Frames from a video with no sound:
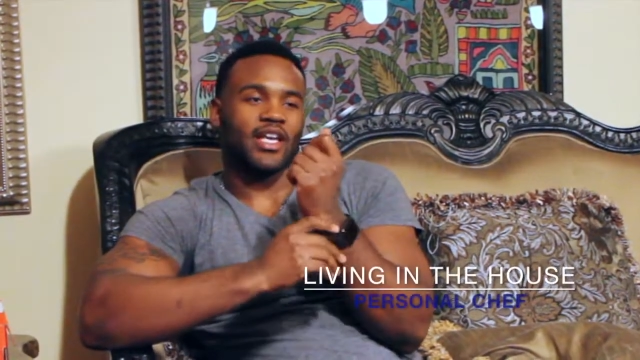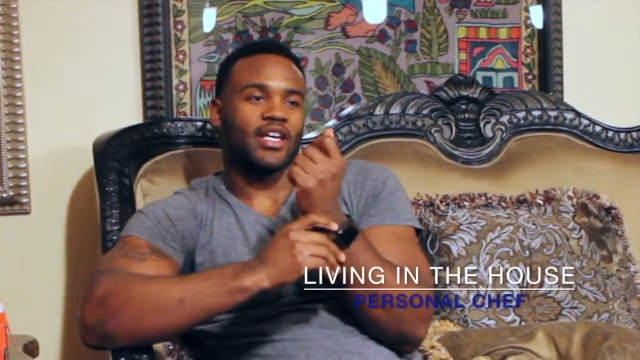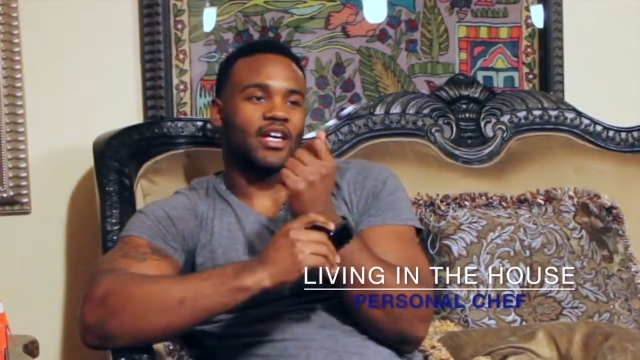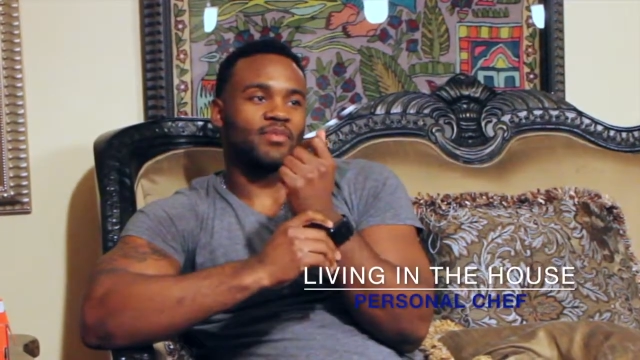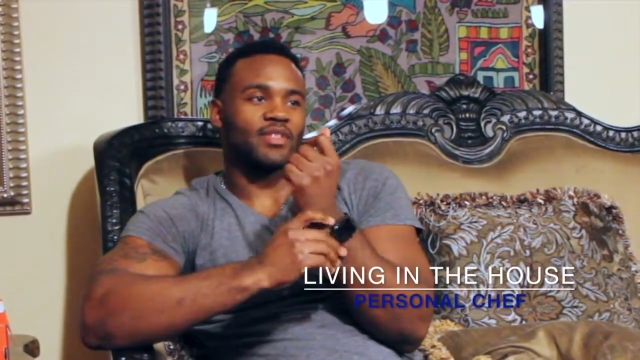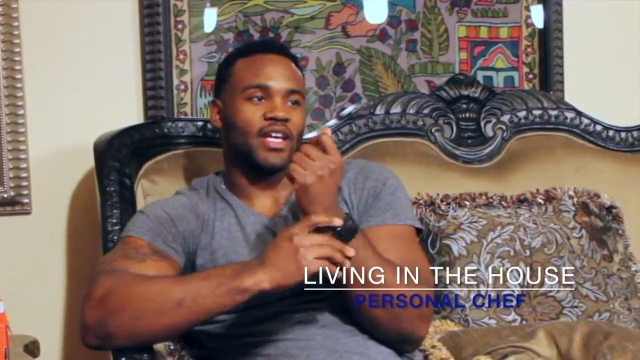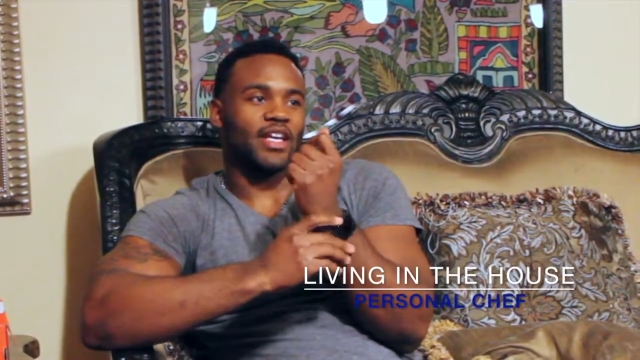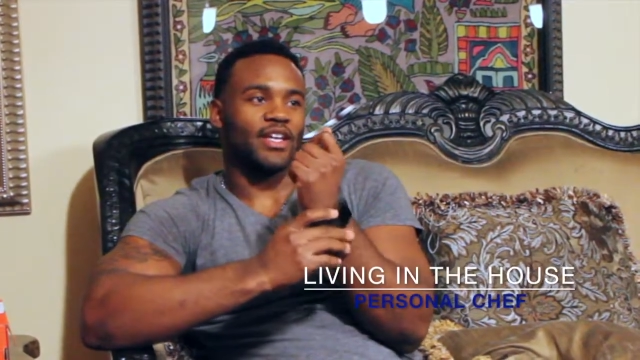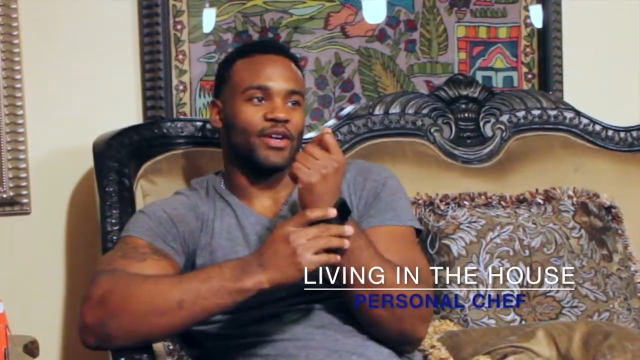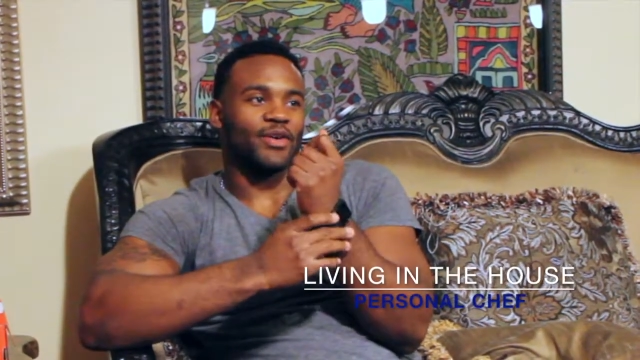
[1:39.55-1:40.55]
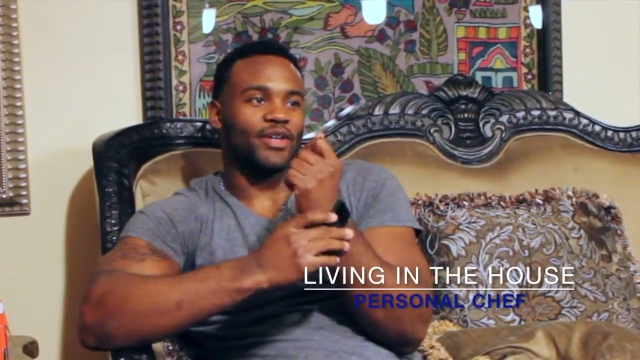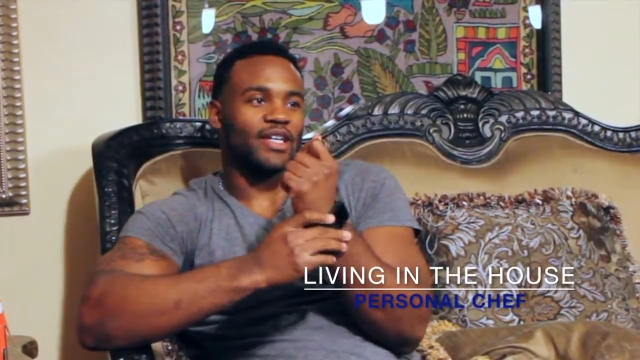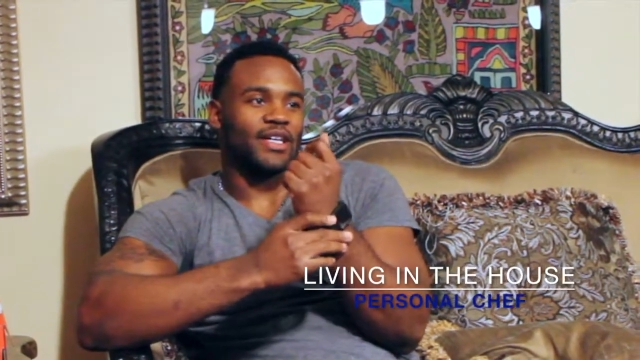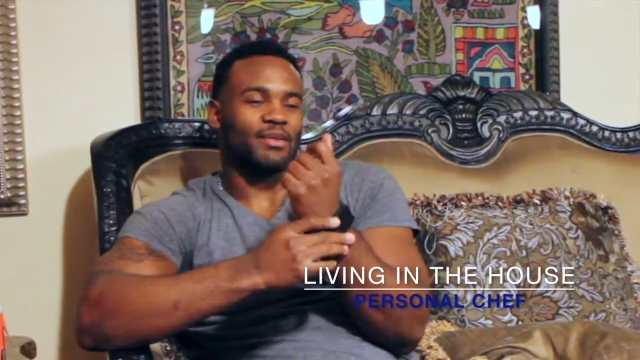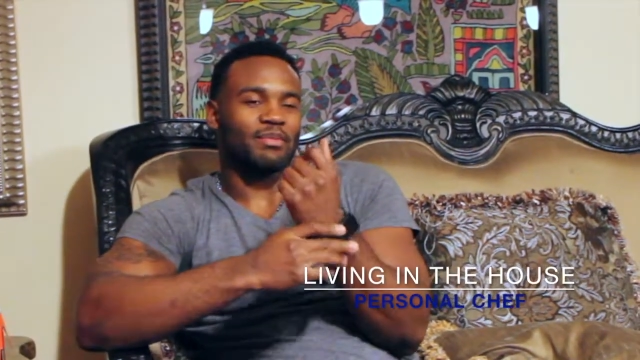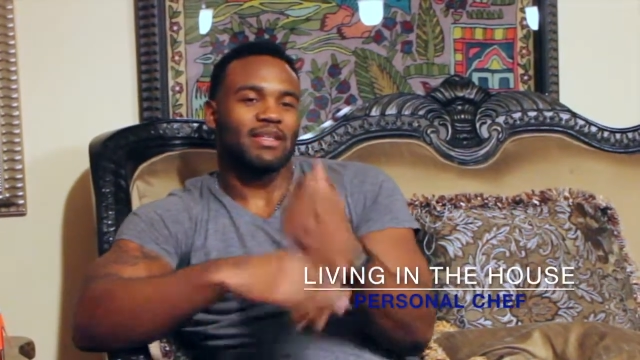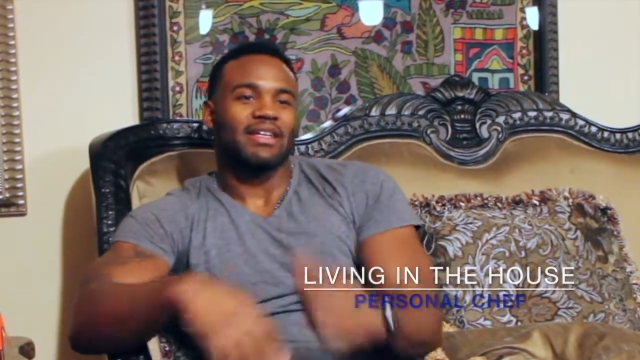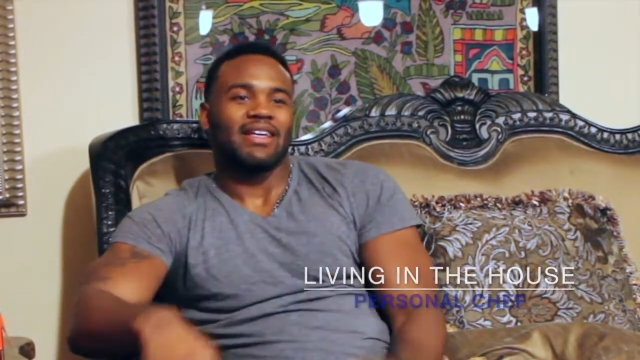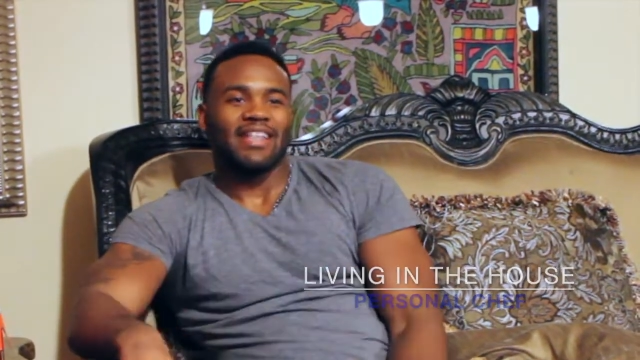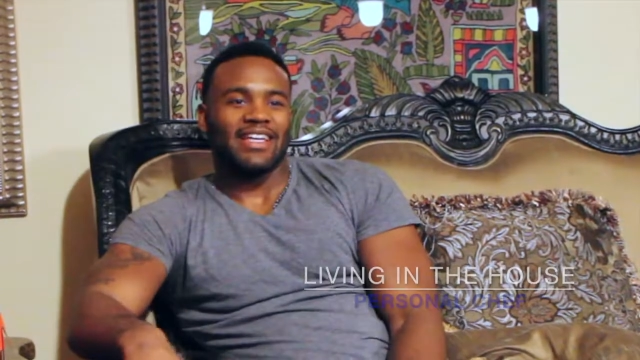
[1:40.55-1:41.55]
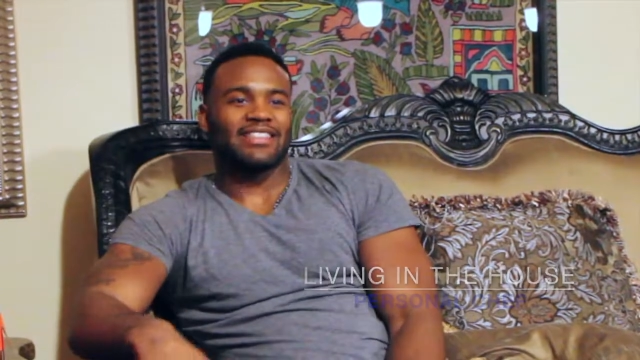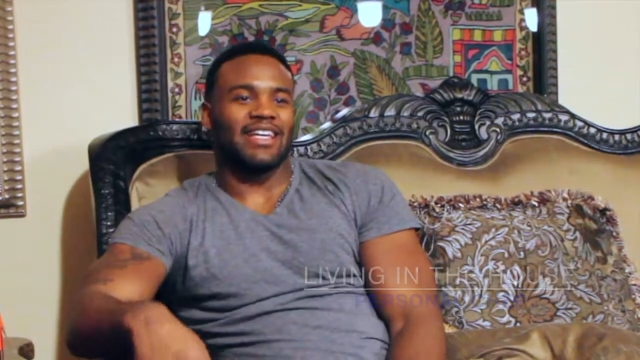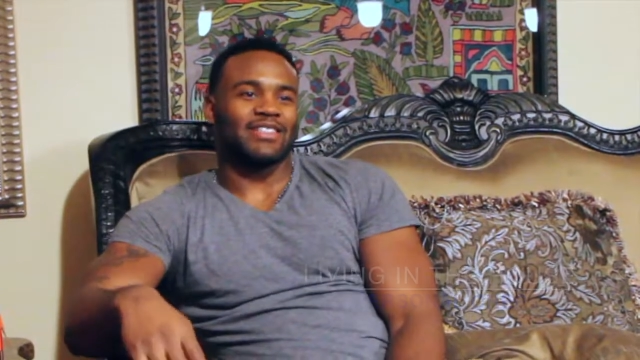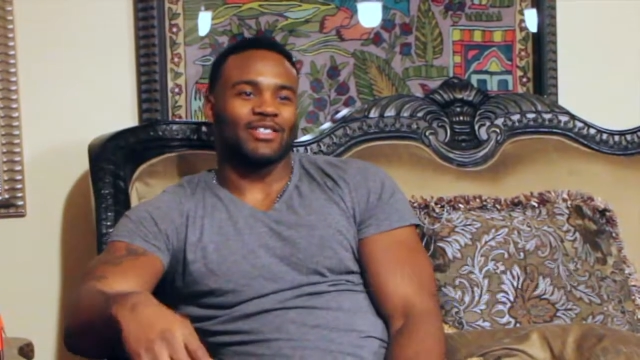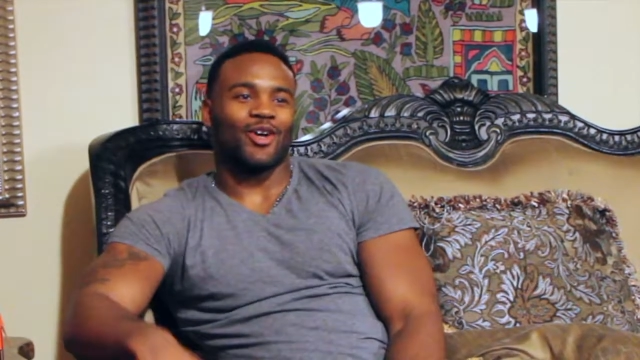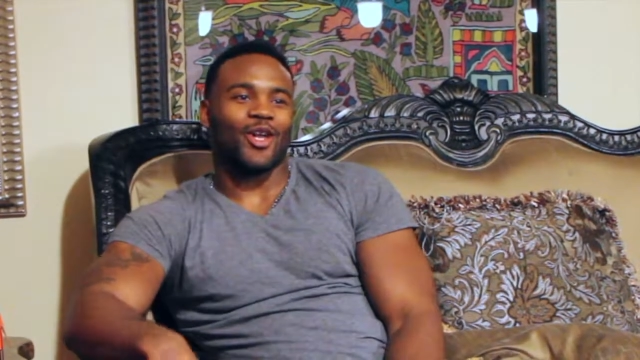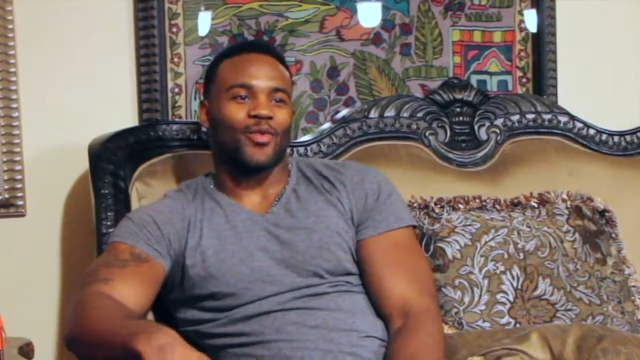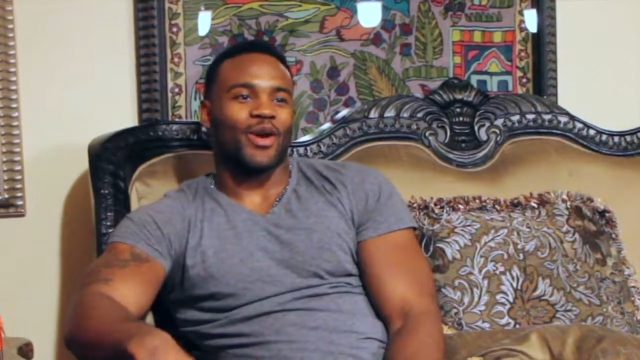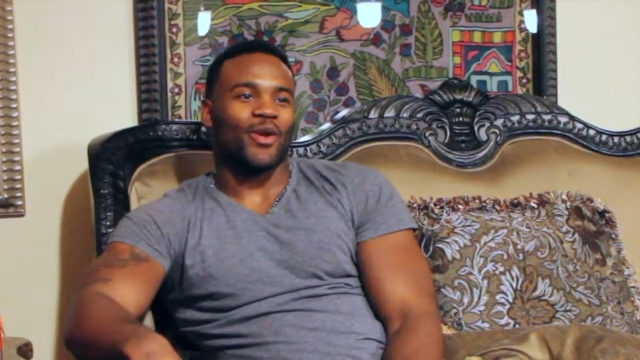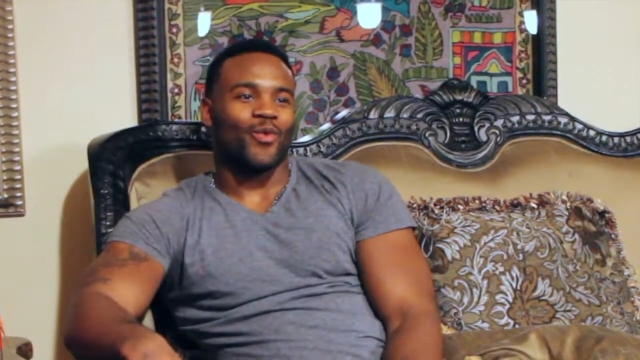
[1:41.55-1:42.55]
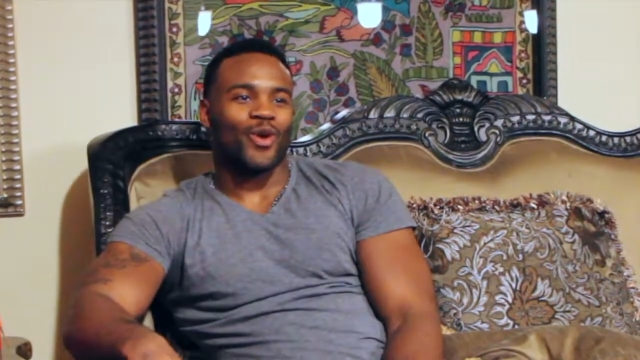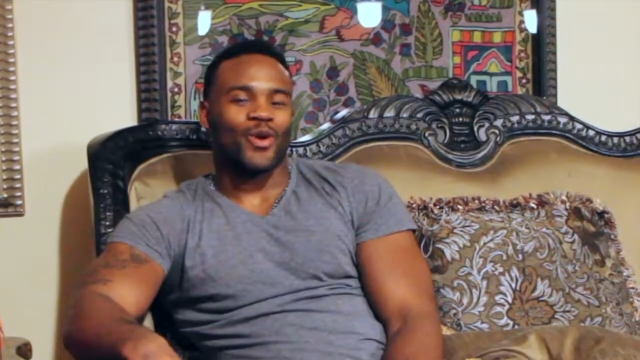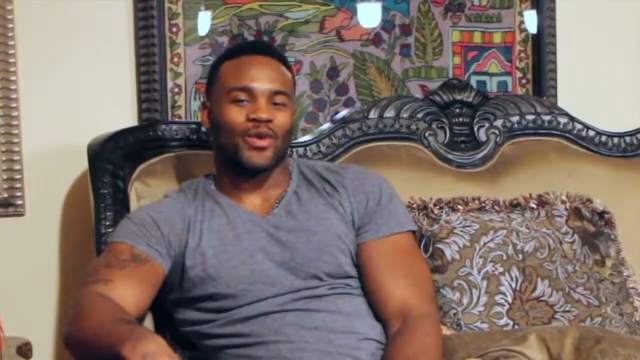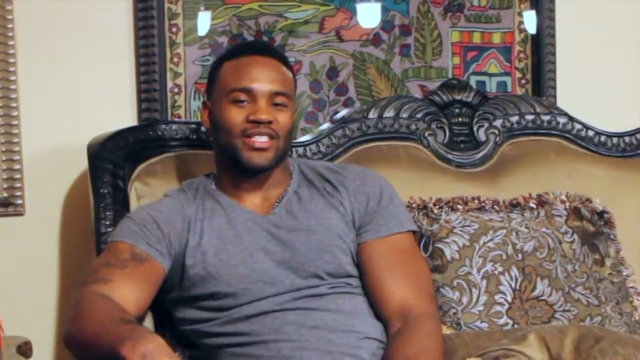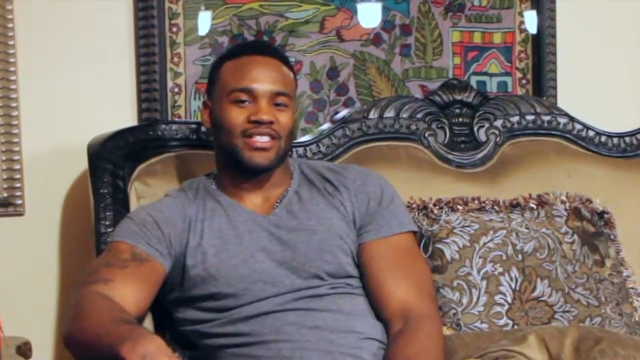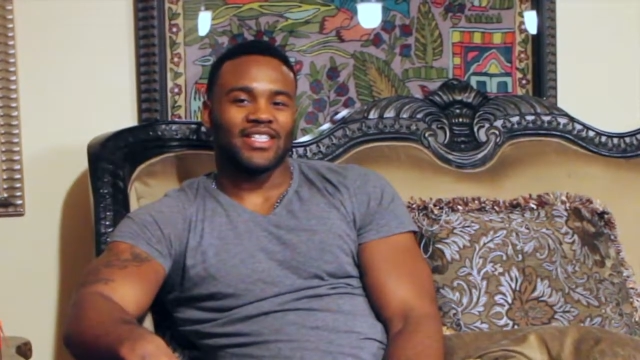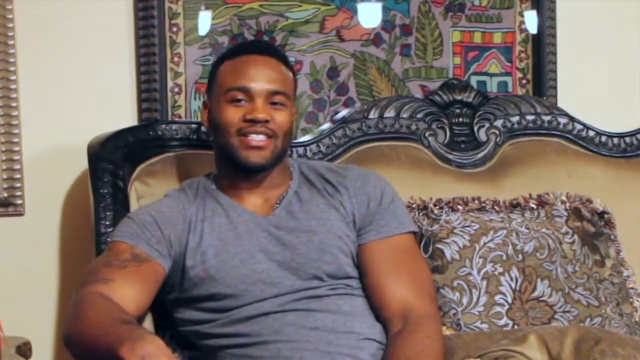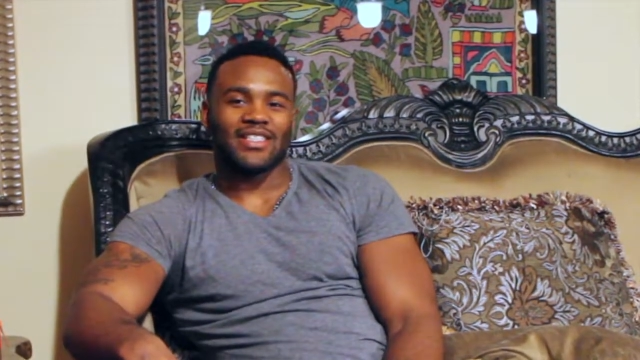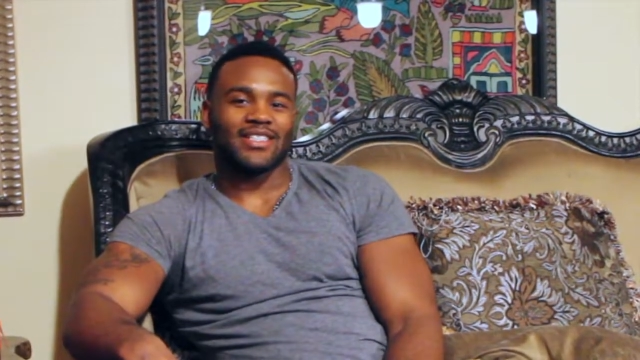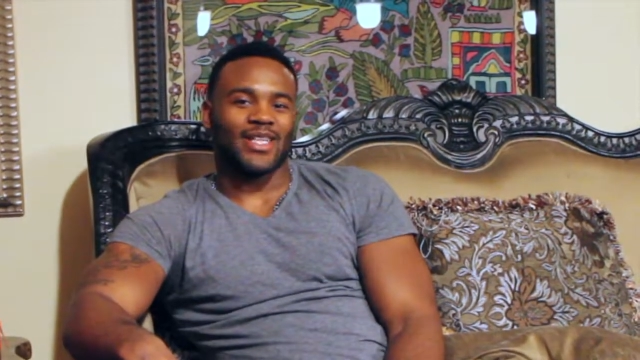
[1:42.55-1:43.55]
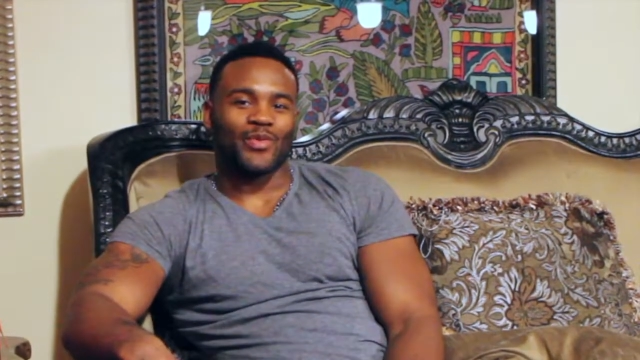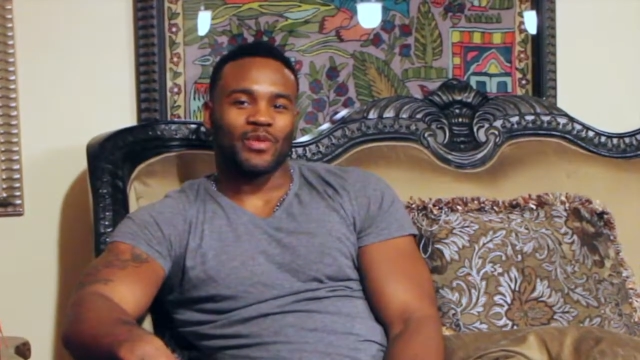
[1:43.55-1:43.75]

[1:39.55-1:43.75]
He comes in, he takes us all around the world with his dishes.